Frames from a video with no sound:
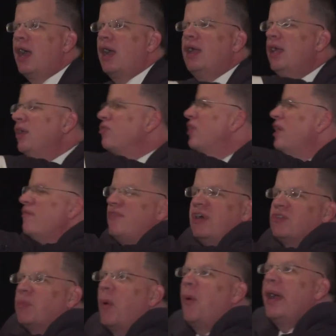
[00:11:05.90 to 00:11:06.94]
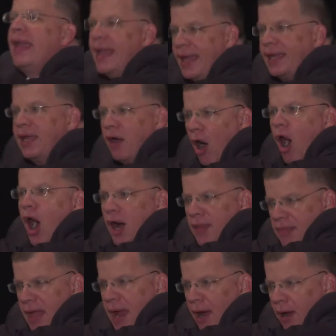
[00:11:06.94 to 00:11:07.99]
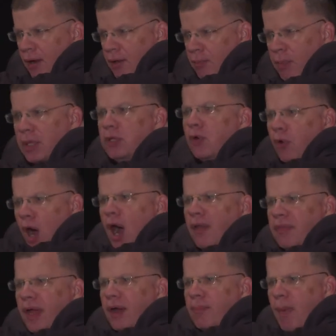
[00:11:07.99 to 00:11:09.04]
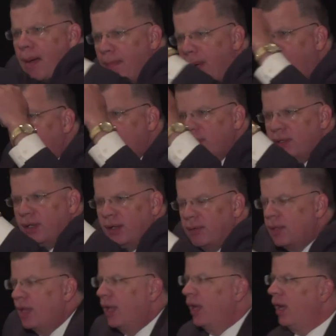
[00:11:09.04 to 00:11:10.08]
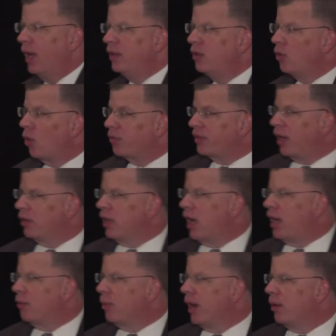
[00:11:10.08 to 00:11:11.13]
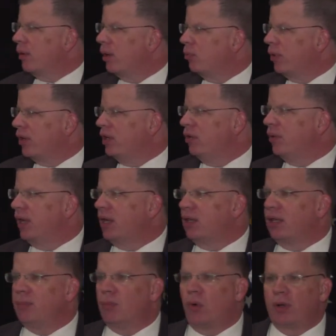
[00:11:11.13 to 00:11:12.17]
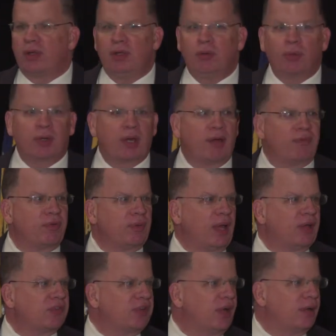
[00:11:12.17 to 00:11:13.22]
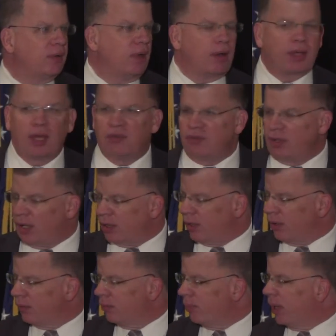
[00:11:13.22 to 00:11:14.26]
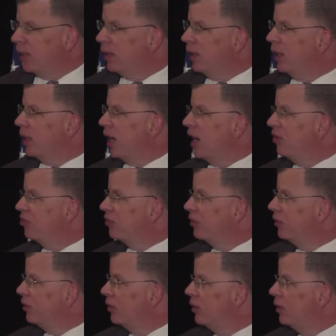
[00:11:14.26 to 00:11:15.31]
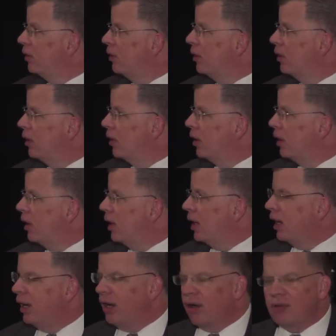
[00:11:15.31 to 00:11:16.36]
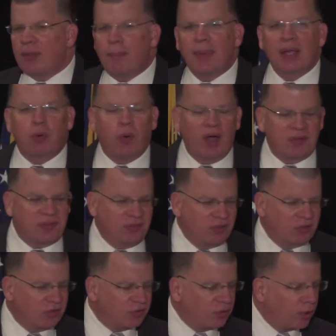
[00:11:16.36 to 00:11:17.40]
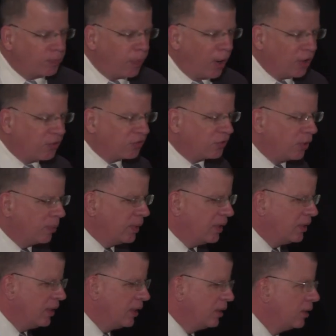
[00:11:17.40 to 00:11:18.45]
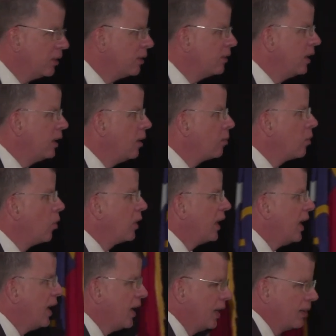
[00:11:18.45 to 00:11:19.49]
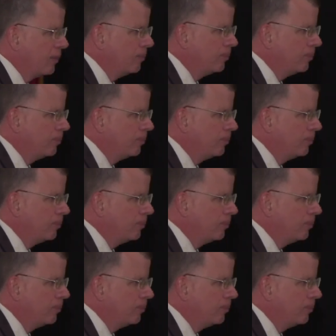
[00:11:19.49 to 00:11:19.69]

It's an invisible ink on there, but you're on there in my mind, you know. And the North Carolina Railroad. Where are you, Anna Lee Moore? You recovered from last night? Okay, she's not here. But in any case, here are the big questions. This is the third part of the sermon, and then I'm going to end.